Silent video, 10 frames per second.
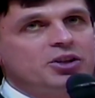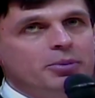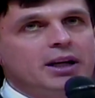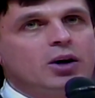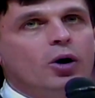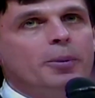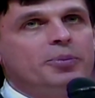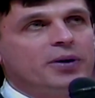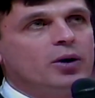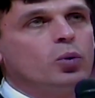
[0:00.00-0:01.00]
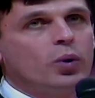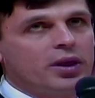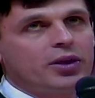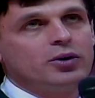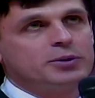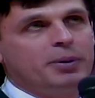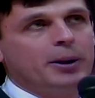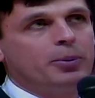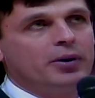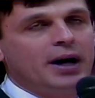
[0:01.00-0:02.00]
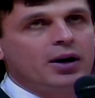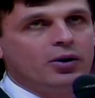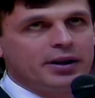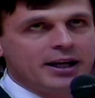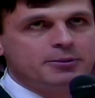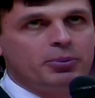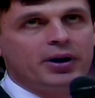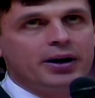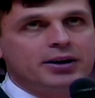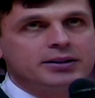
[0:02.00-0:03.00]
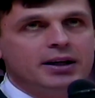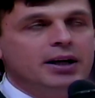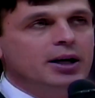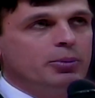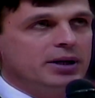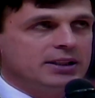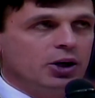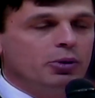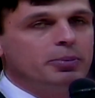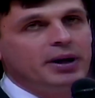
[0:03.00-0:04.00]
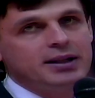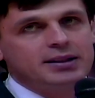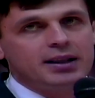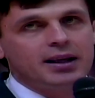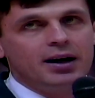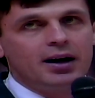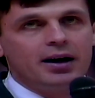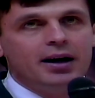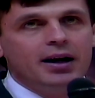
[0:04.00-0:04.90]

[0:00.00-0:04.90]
to me to go up there with those people, not only as players, as the human beings that they are.